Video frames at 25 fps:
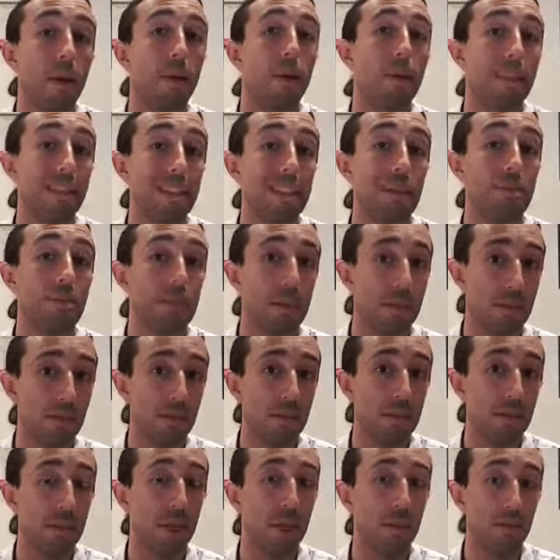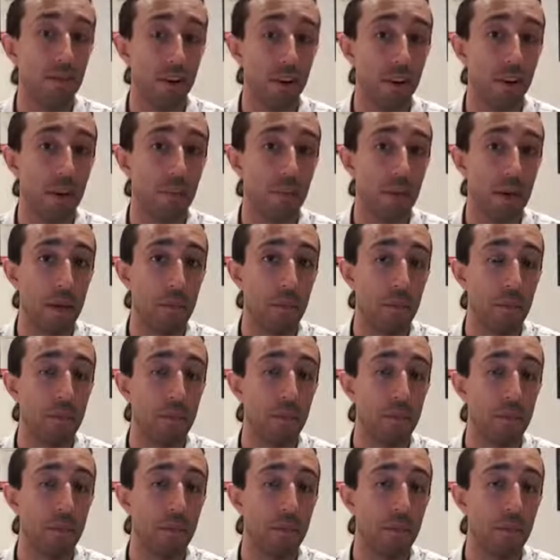symptoms for a lot of people.
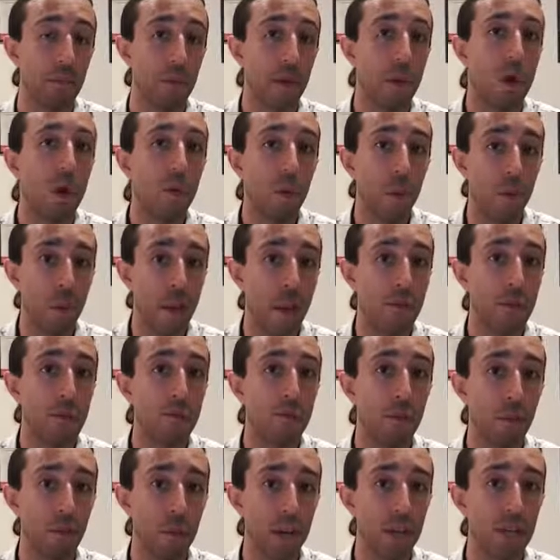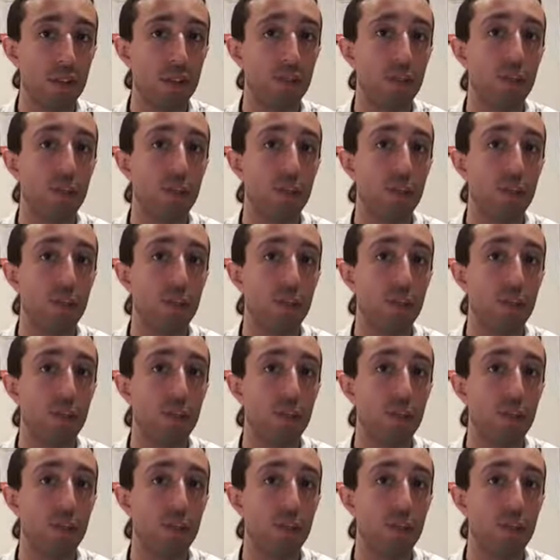When we have inflammation,